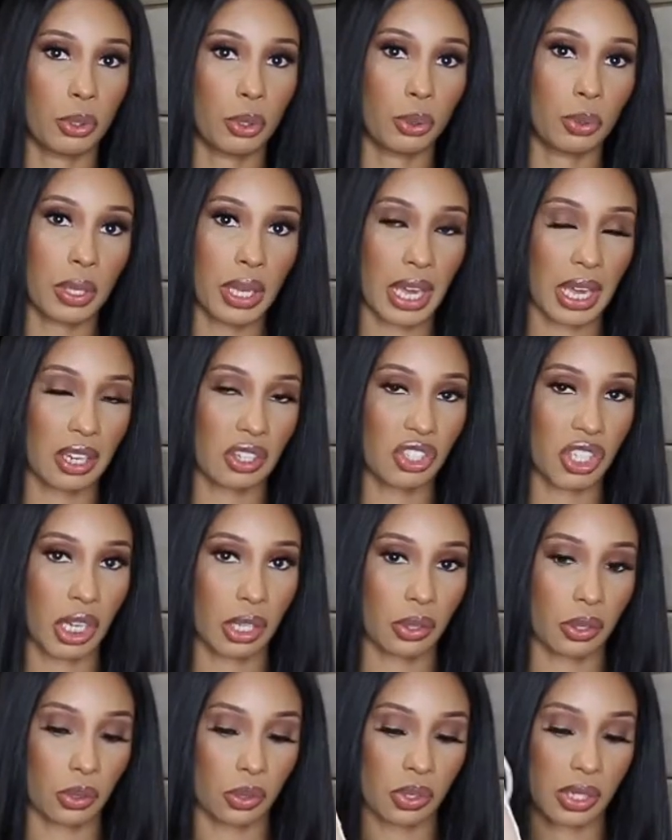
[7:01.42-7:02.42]
you can
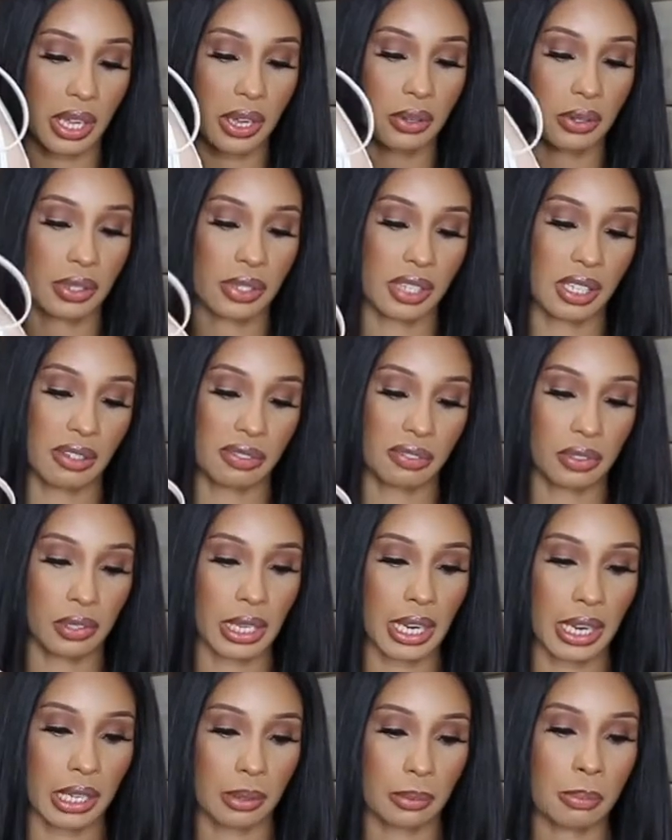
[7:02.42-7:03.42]
check those out and see if you
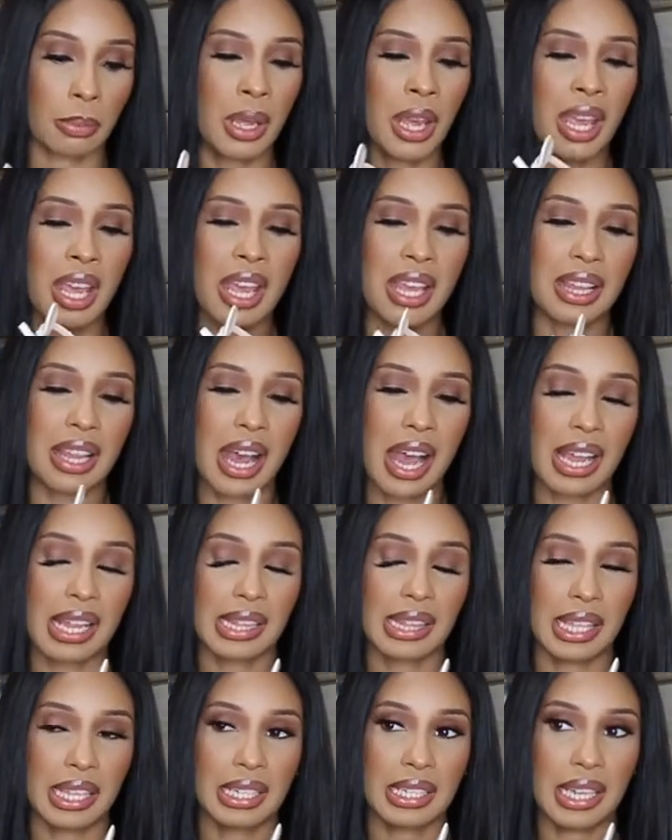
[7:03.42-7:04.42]
like them.
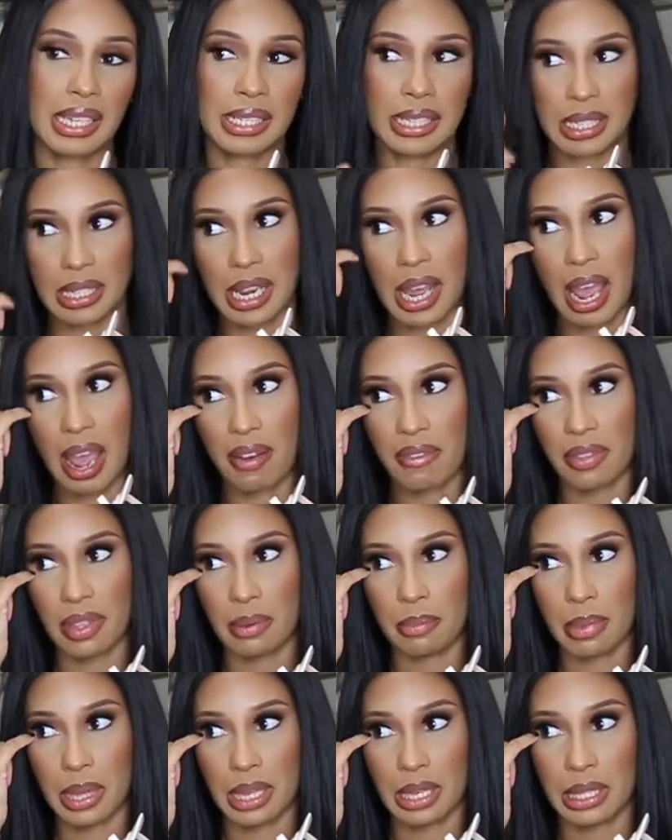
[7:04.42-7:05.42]
I think they did have
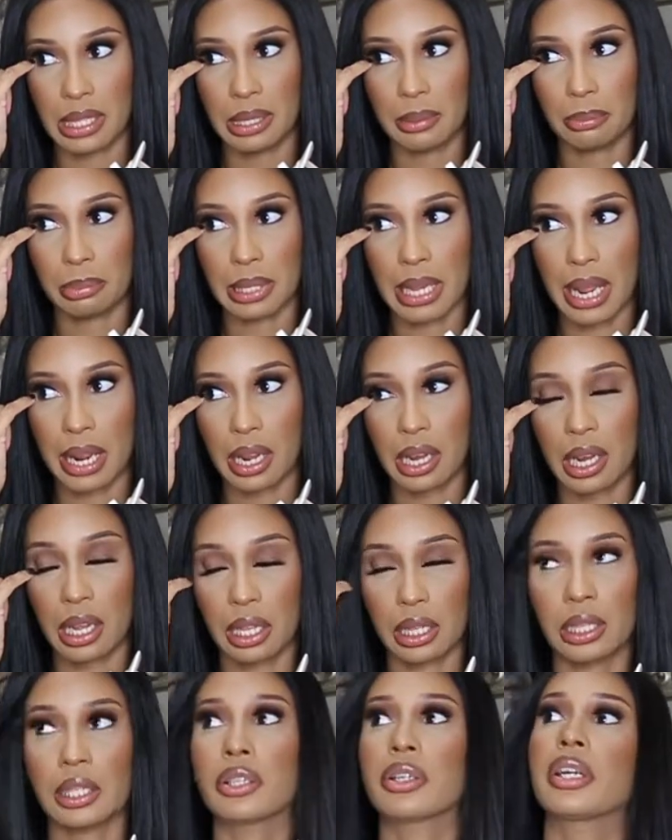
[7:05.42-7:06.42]
them in the black
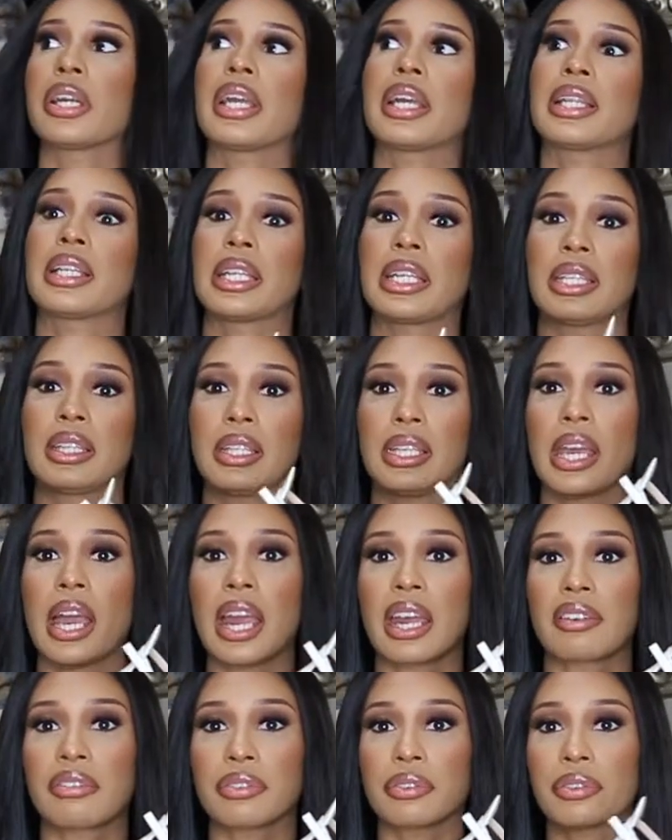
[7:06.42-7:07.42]
color and in the
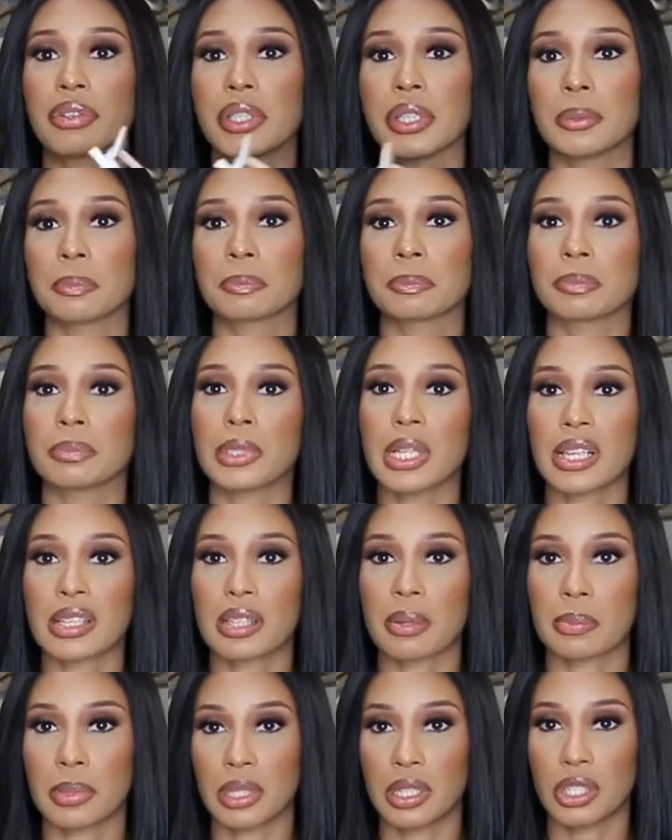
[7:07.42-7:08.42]
ivory. That's
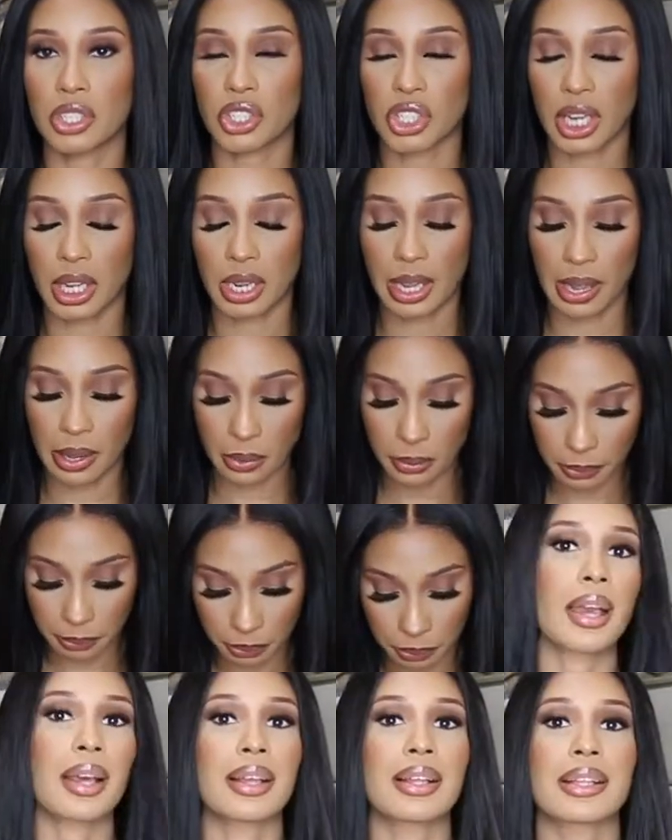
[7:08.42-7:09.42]
something to check out.
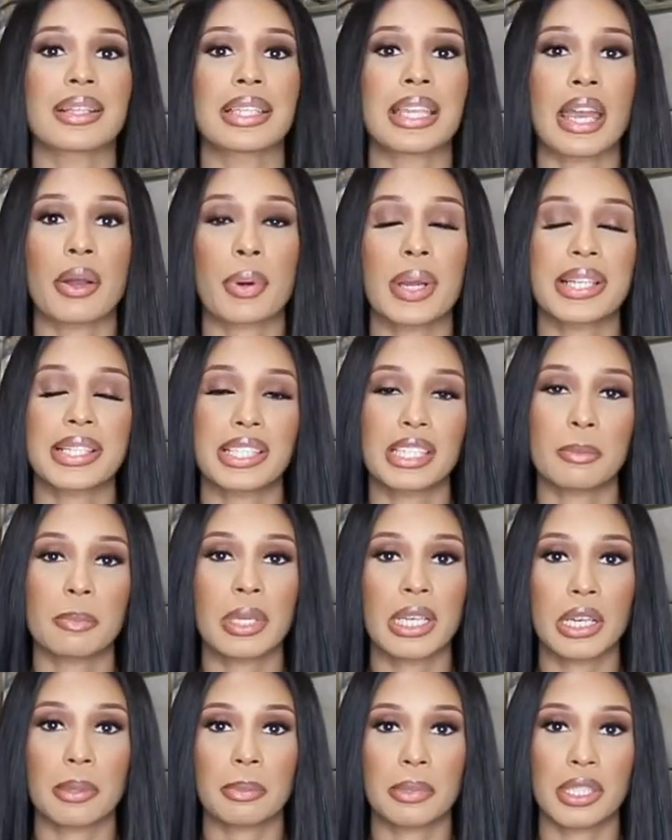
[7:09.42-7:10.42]
Now, I did
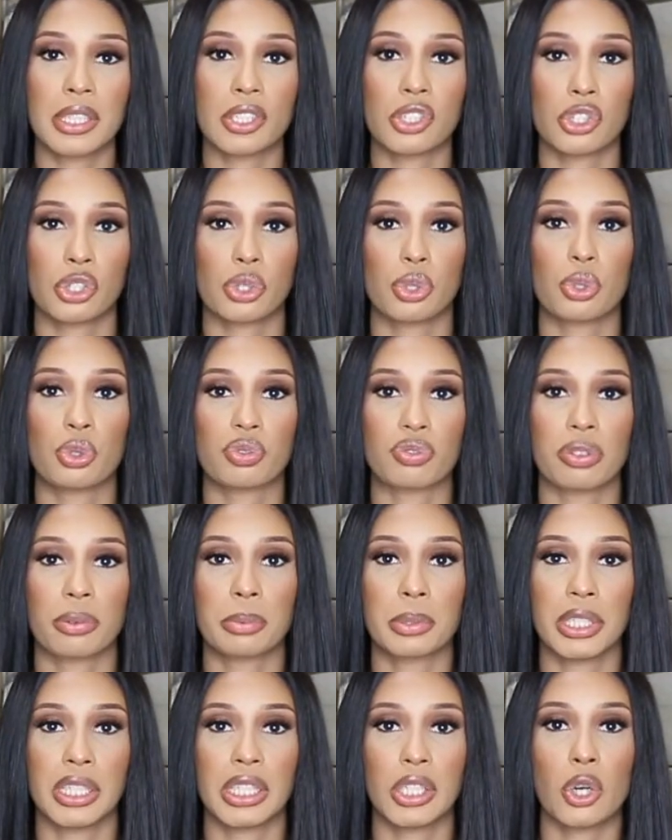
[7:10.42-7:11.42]
pick up these shoes
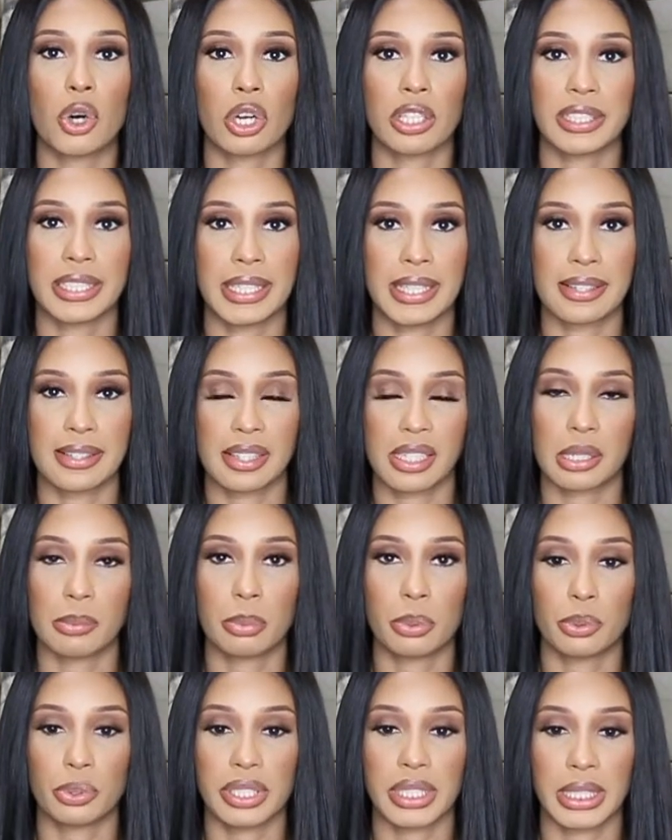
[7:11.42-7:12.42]
from the Gaudenzi
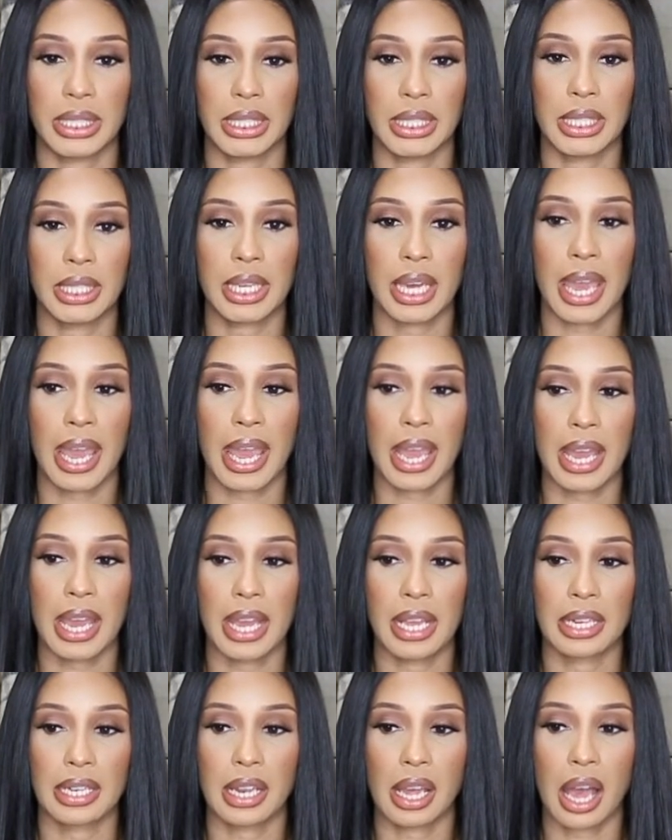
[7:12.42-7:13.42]
boutique,
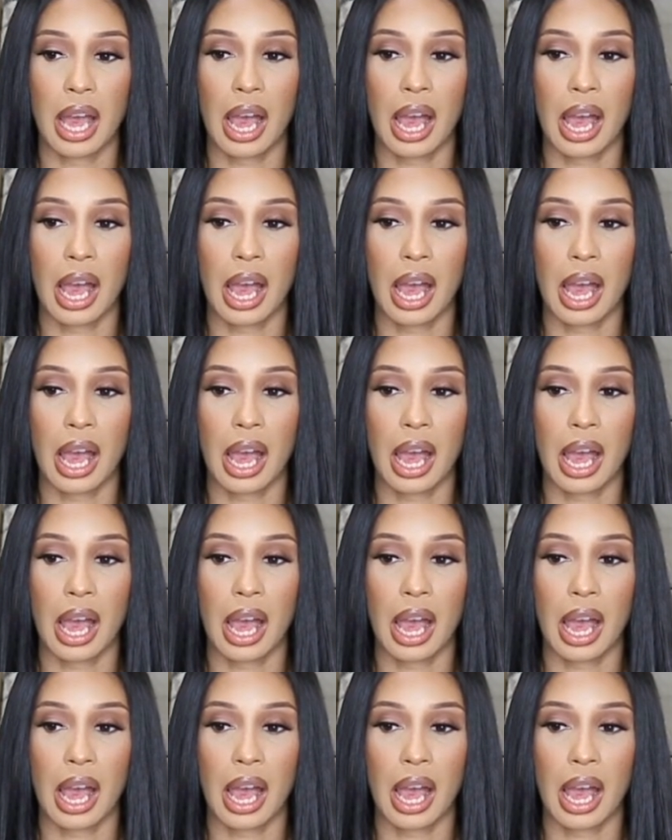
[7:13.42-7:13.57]
and